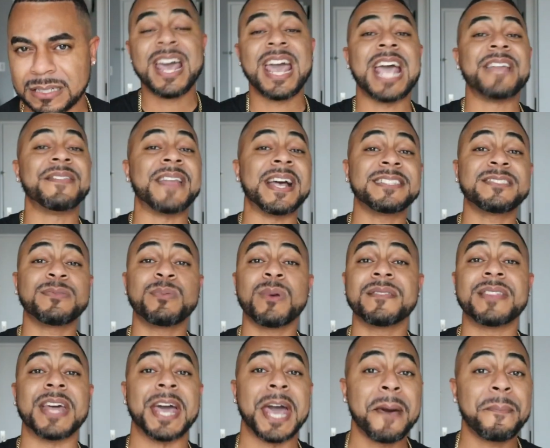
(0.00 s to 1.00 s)
And that's where
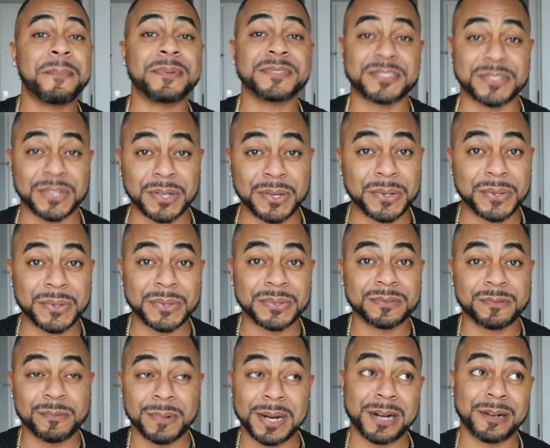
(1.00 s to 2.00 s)
the
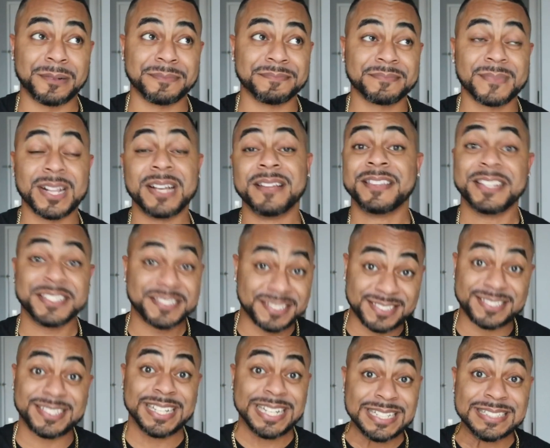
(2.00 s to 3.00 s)
episode, well, the
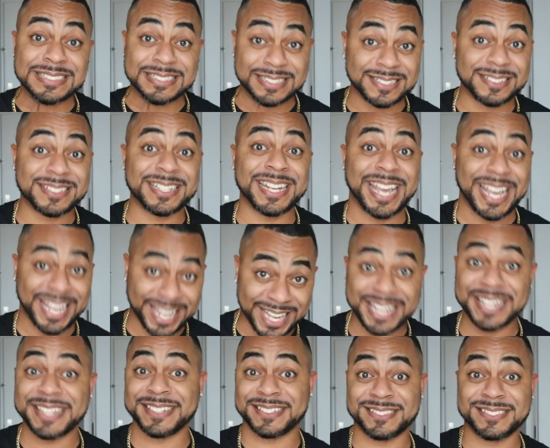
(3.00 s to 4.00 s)
season
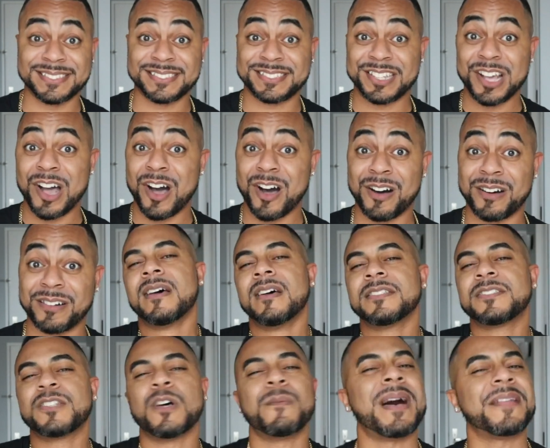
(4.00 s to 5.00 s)
ends, y'all.
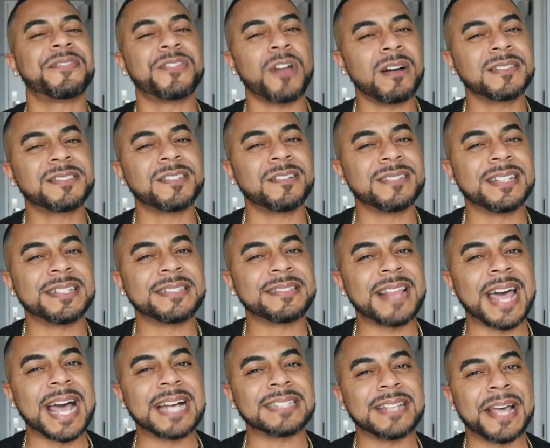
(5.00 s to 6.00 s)
So my thoughts on this
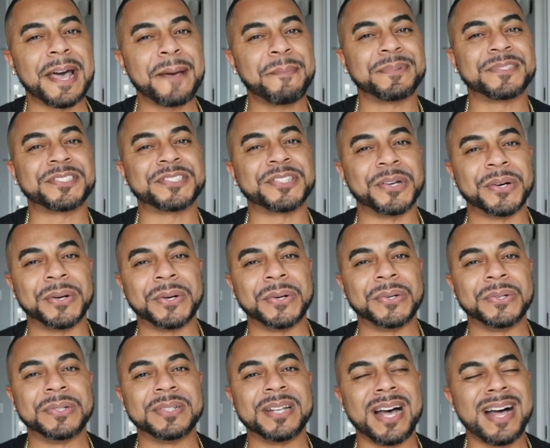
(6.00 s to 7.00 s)
last
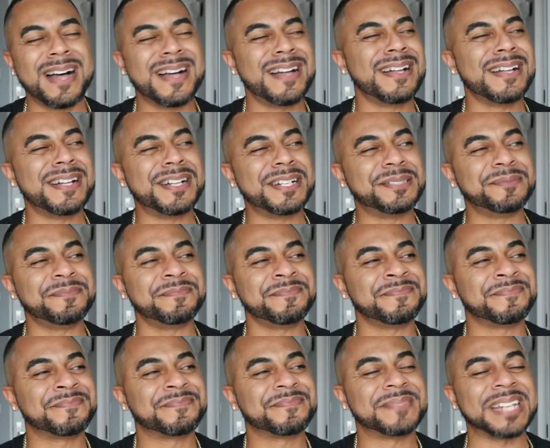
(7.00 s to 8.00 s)
episode,
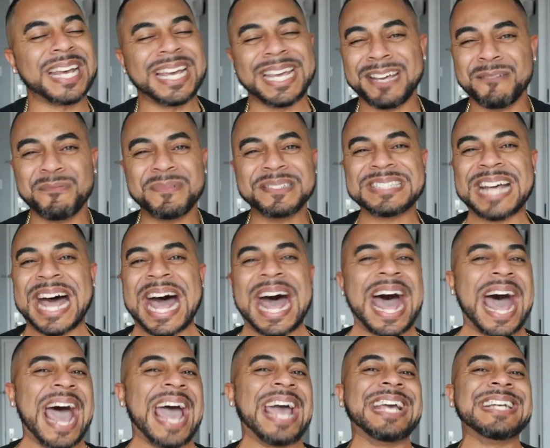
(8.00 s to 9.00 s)
it was
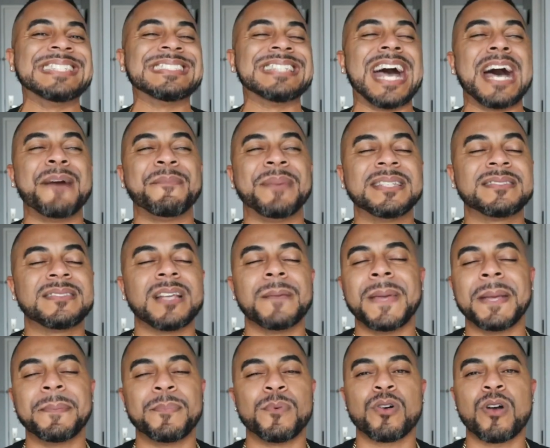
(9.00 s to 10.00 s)
alright. I mean, some
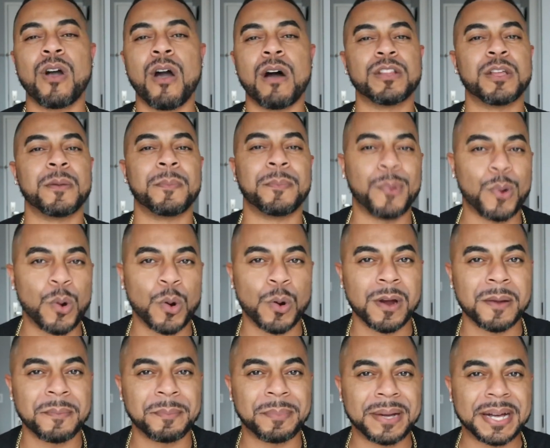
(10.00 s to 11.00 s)
people call it
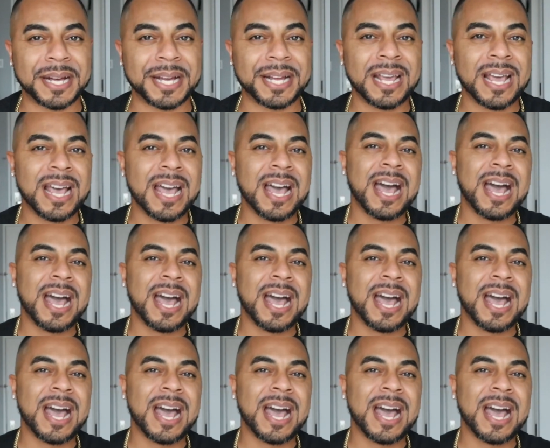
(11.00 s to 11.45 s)
boring, but